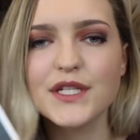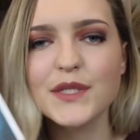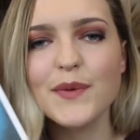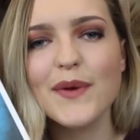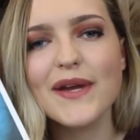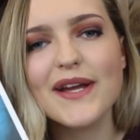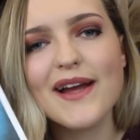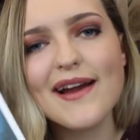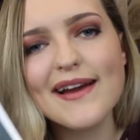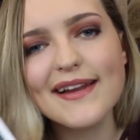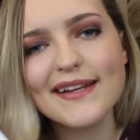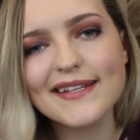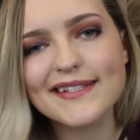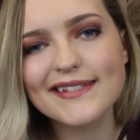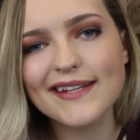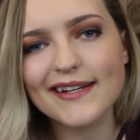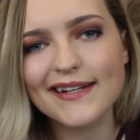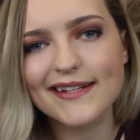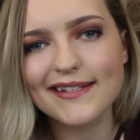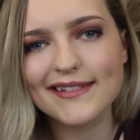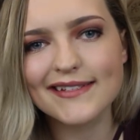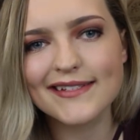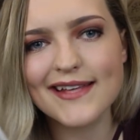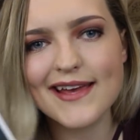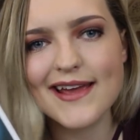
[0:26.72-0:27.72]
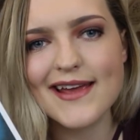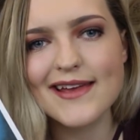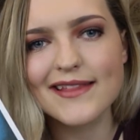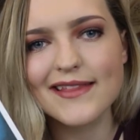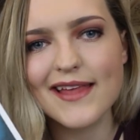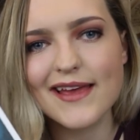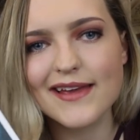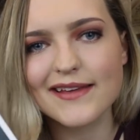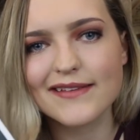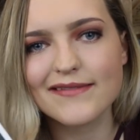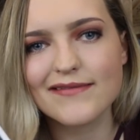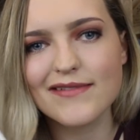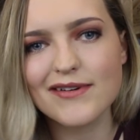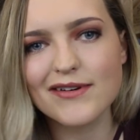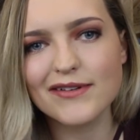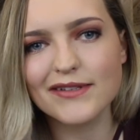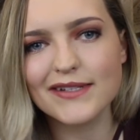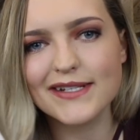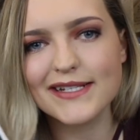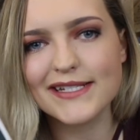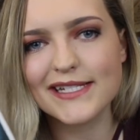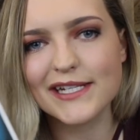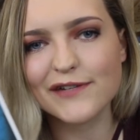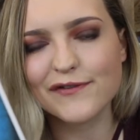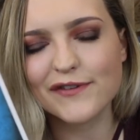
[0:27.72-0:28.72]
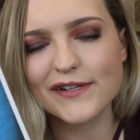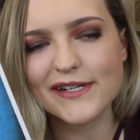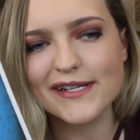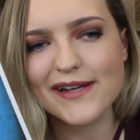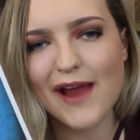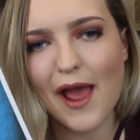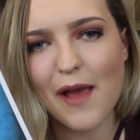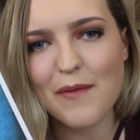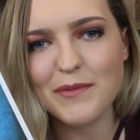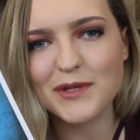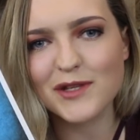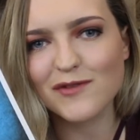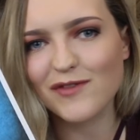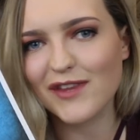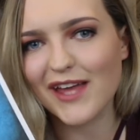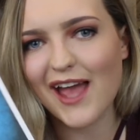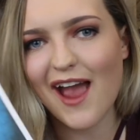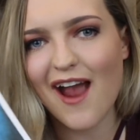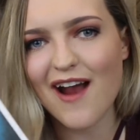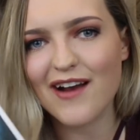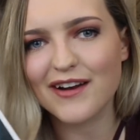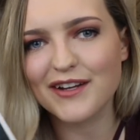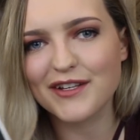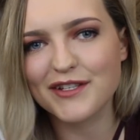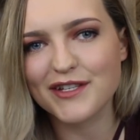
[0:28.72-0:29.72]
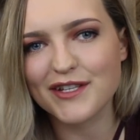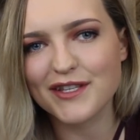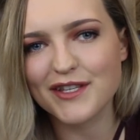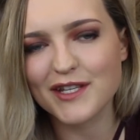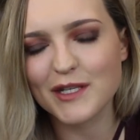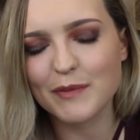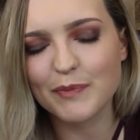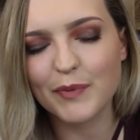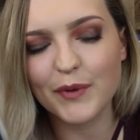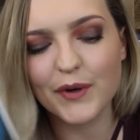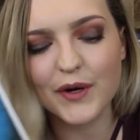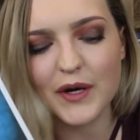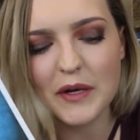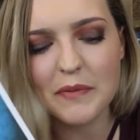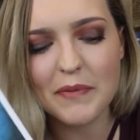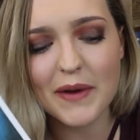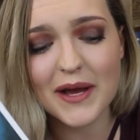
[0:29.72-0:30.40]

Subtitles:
So I kind of suck at saying like all these different names of the characters in this book,